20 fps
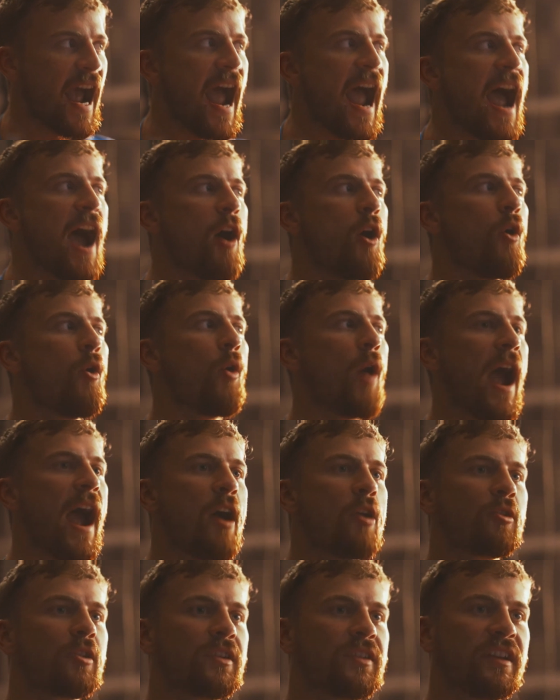how,
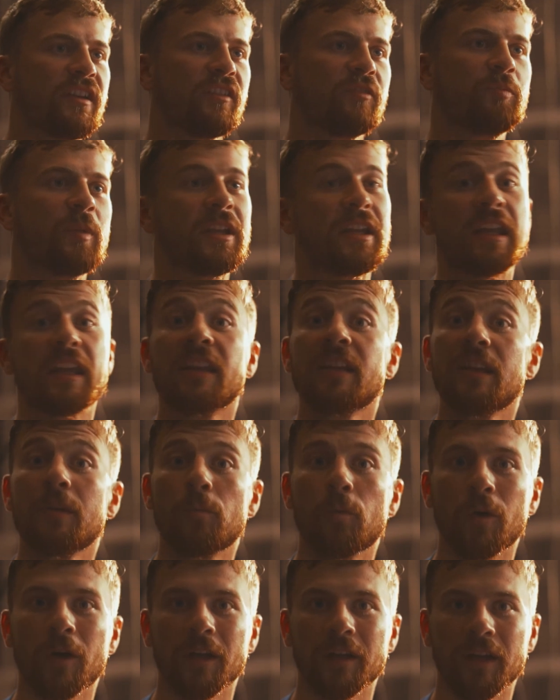how could there have been
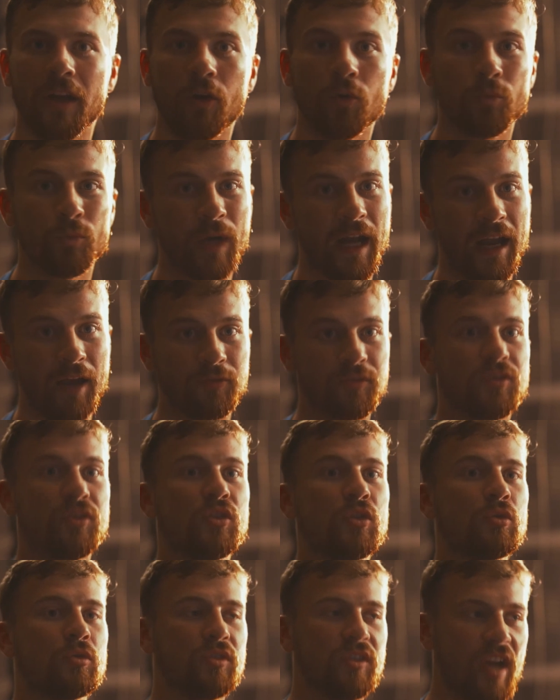anyone around
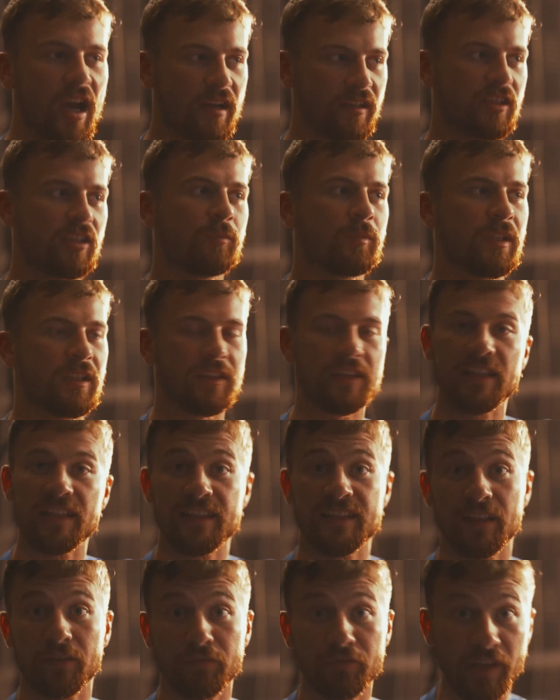to document
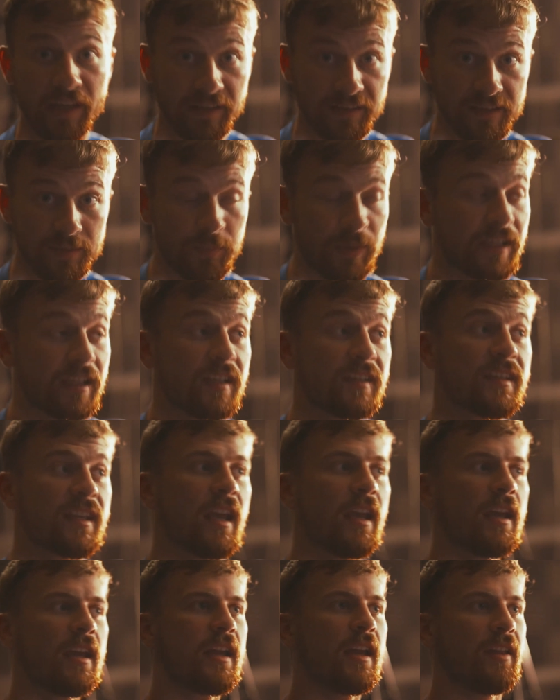these events? Because
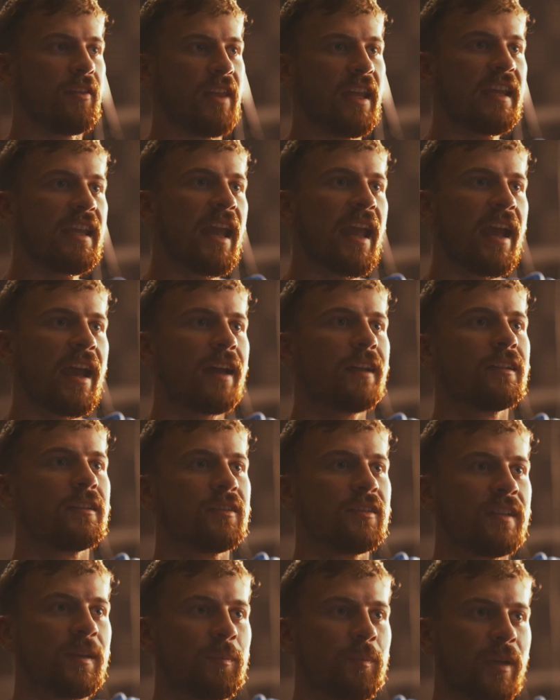they had
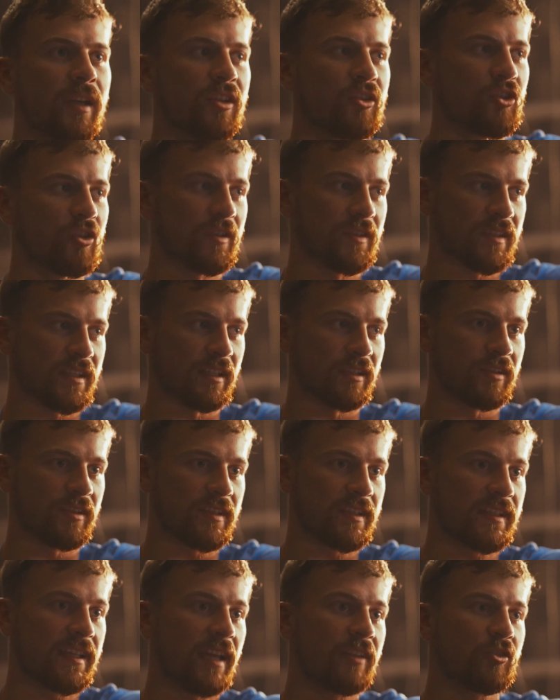depictions and
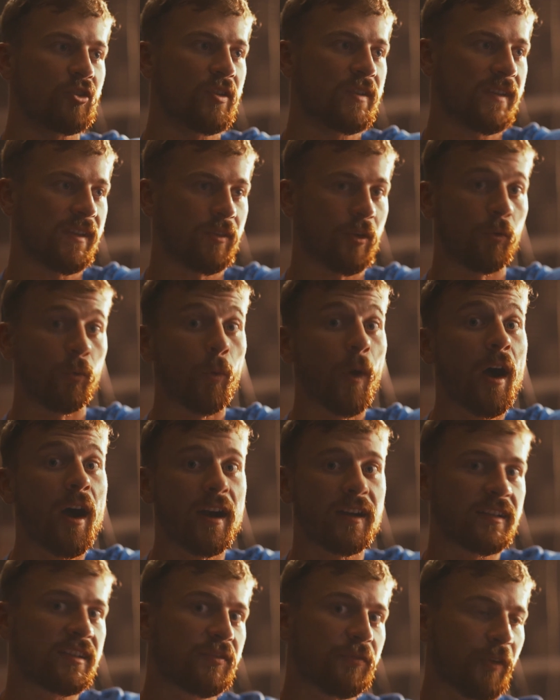sketches in the
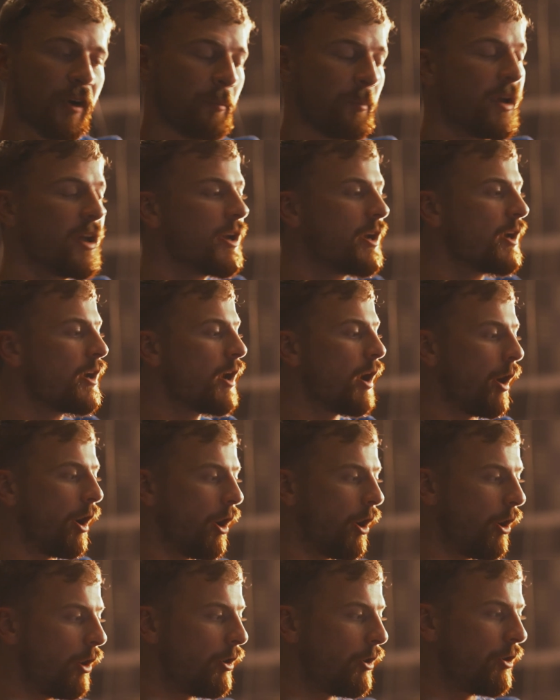rocks from
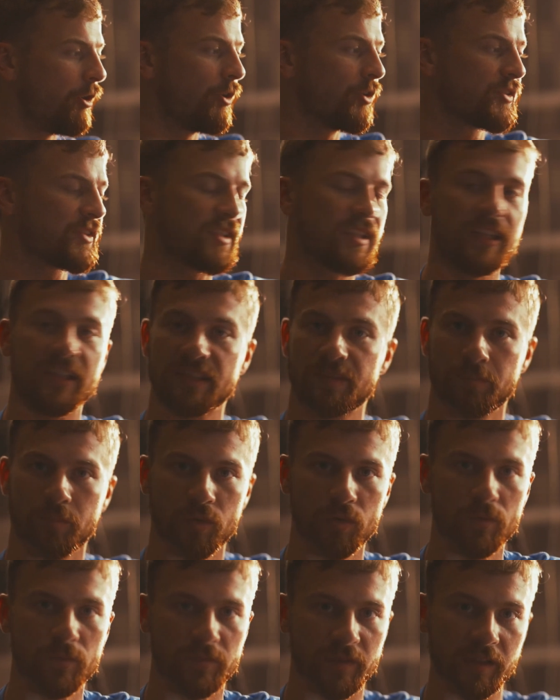all six
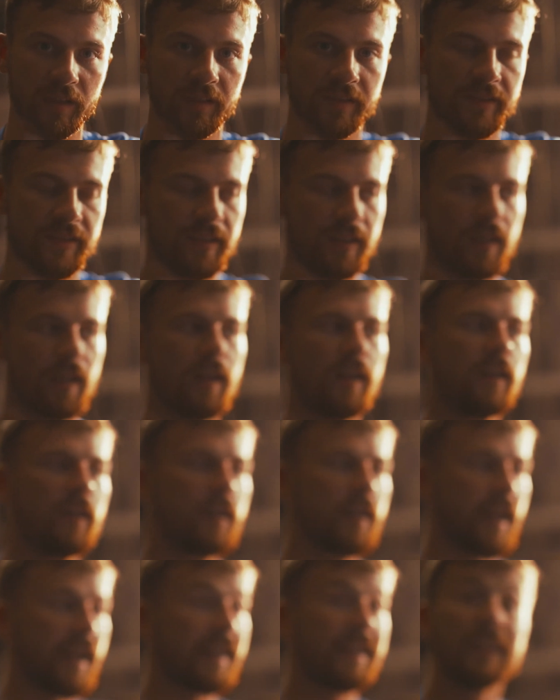movies
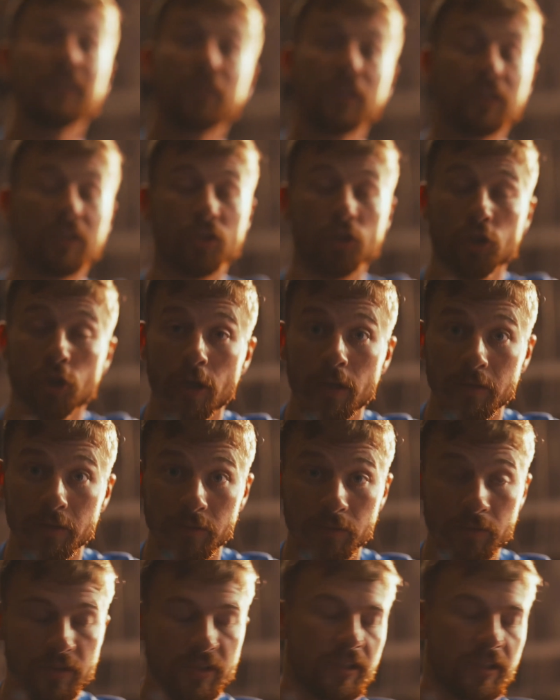and even the shows.